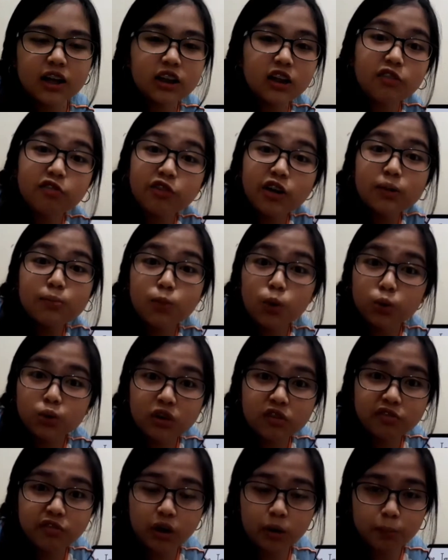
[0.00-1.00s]
different
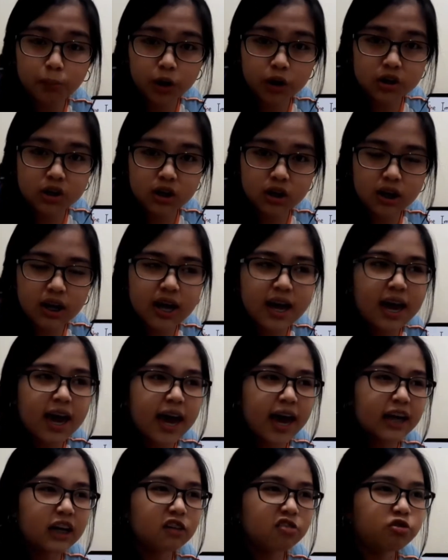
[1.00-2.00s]
motive for murder,
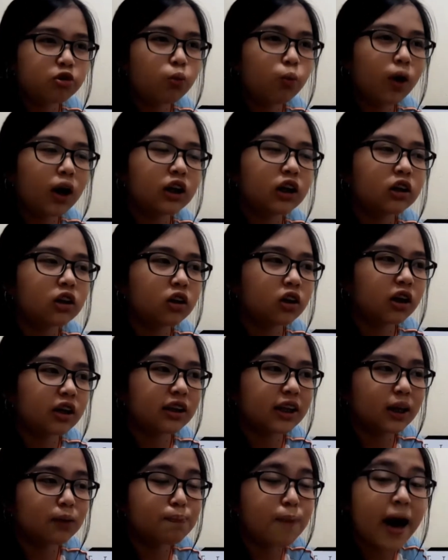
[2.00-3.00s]
and if you want to learn
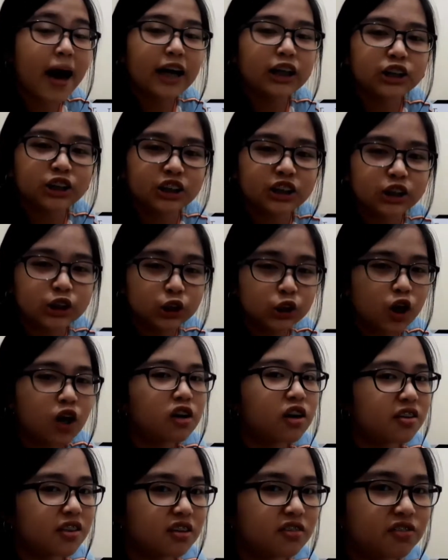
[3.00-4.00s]
that passion is
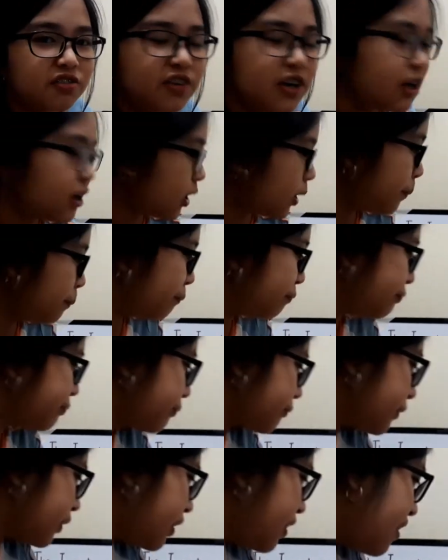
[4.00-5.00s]
stronger than fear,
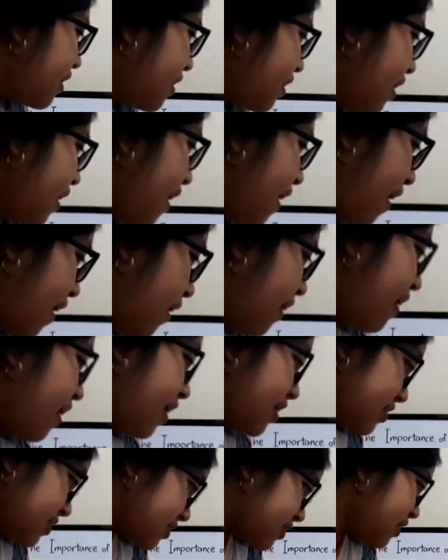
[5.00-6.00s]

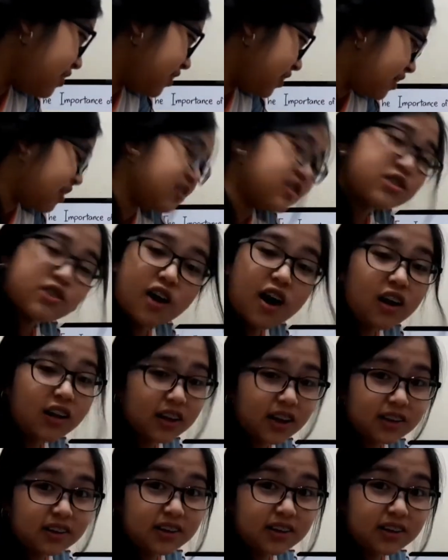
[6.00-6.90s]
A Study in Scarlet